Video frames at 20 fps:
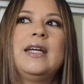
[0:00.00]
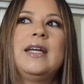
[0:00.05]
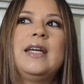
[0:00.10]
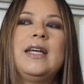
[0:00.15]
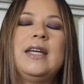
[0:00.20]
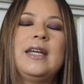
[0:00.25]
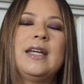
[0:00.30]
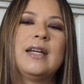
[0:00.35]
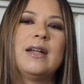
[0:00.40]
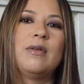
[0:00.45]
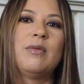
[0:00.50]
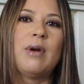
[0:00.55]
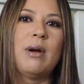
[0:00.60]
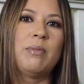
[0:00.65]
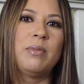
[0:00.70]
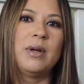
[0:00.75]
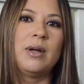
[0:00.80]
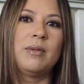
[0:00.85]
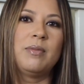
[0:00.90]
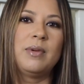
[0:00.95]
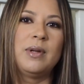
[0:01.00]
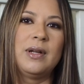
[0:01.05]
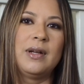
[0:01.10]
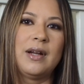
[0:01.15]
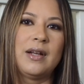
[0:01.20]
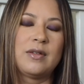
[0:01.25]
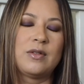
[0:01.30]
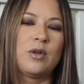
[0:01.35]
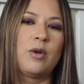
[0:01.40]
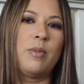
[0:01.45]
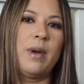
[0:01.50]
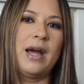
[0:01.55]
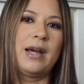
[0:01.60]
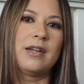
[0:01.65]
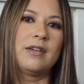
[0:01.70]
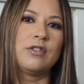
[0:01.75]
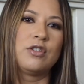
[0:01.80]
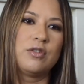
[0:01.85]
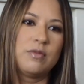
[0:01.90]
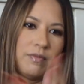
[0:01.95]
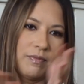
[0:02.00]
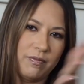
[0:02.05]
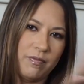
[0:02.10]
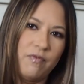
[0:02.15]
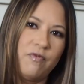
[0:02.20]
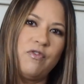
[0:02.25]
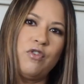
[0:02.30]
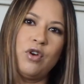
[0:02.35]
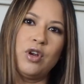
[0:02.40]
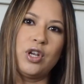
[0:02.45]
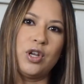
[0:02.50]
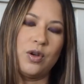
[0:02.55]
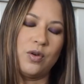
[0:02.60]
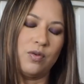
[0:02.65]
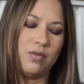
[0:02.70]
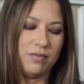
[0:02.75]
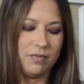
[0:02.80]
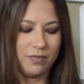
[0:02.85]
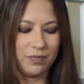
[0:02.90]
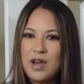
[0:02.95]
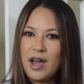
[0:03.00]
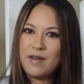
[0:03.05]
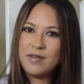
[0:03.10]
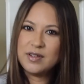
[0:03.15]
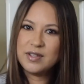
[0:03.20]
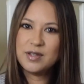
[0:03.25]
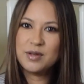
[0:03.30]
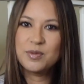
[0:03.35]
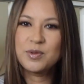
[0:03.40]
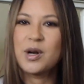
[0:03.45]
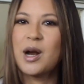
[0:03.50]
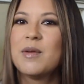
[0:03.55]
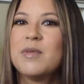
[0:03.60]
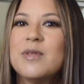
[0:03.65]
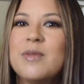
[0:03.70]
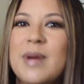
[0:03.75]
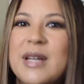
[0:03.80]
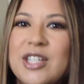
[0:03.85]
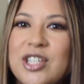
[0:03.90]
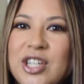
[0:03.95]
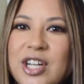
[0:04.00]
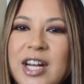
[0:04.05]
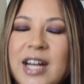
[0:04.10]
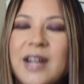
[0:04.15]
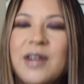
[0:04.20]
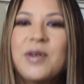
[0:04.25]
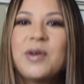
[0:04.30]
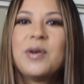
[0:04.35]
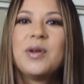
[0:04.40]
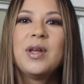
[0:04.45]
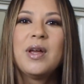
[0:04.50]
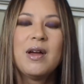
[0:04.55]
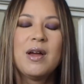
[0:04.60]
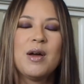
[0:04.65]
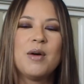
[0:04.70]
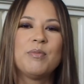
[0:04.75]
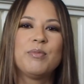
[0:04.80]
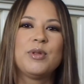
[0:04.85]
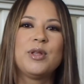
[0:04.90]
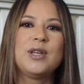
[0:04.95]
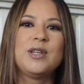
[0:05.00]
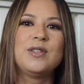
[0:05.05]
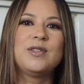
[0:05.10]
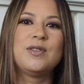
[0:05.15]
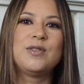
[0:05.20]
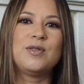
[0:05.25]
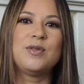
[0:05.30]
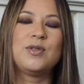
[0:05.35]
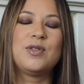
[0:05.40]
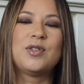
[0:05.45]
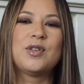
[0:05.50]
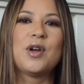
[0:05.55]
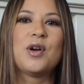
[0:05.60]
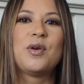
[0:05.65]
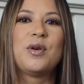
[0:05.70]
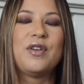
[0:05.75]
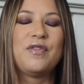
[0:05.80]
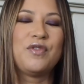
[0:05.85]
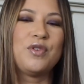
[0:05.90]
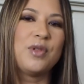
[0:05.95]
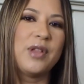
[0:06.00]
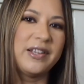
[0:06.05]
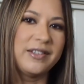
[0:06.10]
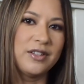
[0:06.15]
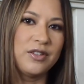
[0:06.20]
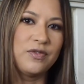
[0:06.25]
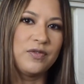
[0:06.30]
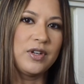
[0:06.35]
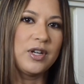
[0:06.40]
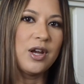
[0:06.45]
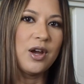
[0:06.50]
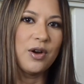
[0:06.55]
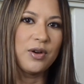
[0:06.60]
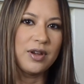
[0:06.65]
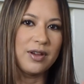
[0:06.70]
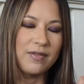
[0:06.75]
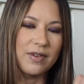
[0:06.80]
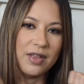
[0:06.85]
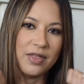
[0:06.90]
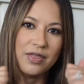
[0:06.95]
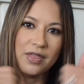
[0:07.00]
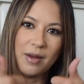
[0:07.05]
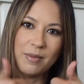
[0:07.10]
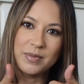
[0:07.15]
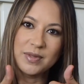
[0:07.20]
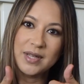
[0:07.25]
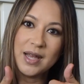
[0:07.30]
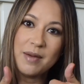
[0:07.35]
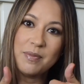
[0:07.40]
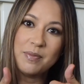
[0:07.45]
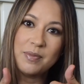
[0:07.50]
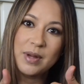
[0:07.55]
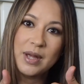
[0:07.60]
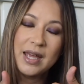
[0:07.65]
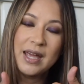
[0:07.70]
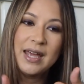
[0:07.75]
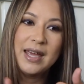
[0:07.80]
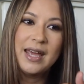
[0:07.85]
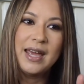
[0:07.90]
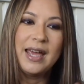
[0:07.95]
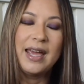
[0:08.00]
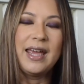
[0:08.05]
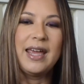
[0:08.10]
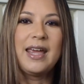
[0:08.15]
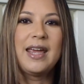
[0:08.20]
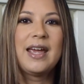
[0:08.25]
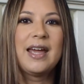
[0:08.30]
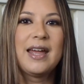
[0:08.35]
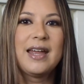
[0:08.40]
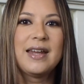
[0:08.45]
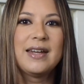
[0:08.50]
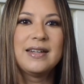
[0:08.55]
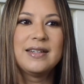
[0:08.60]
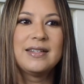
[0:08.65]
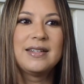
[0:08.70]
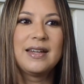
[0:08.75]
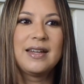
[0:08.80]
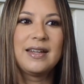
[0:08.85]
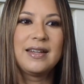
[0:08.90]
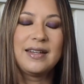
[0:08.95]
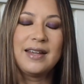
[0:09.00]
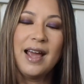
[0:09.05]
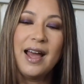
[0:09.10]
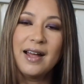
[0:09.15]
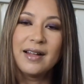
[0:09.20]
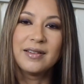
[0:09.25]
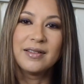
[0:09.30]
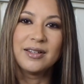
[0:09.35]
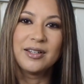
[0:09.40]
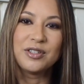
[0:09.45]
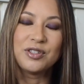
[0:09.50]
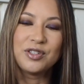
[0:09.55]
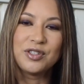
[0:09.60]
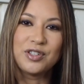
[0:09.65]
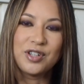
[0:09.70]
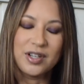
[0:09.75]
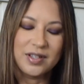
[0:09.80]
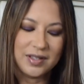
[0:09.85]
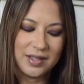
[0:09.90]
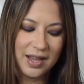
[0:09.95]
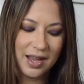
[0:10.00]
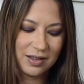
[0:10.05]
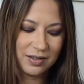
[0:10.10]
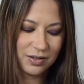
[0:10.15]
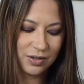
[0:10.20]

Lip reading: and wrap it up in a nice little package for you. If you haven't subscribed to my channel, please do so. If you like this video, give it a thumbs up, and yeah, let's just get